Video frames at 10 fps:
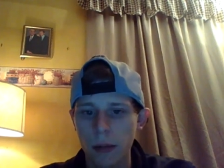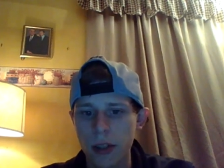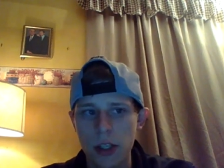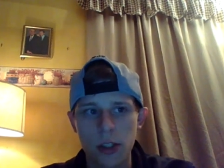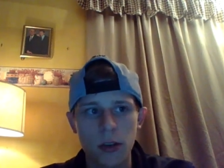
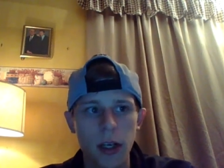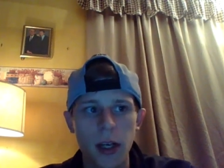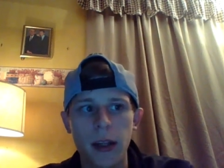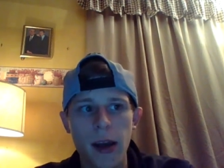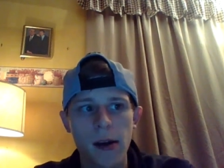Please shoot it
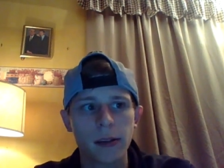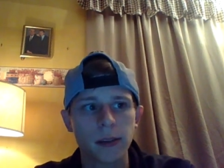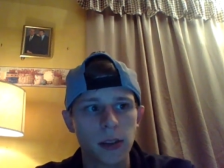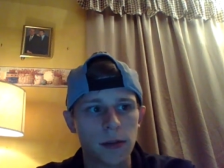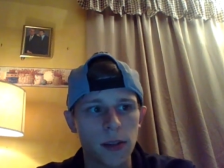in there
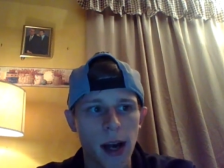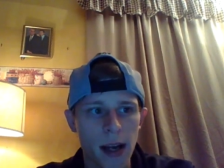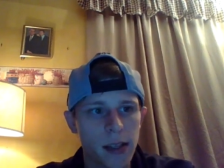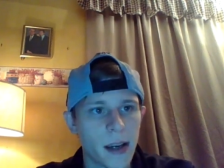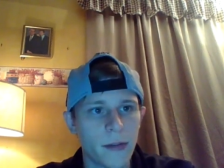if you
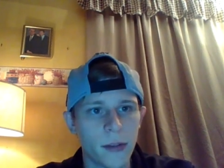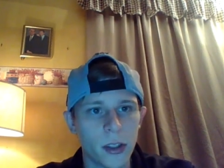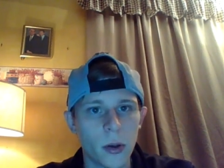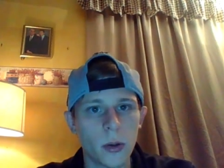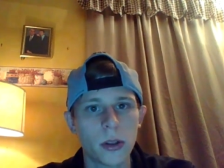guys have
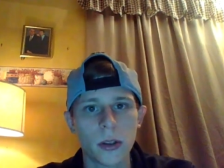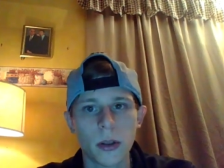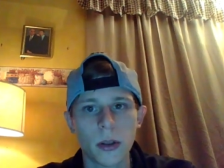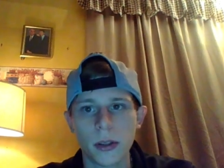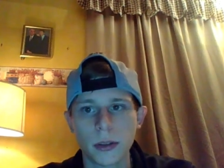no clue.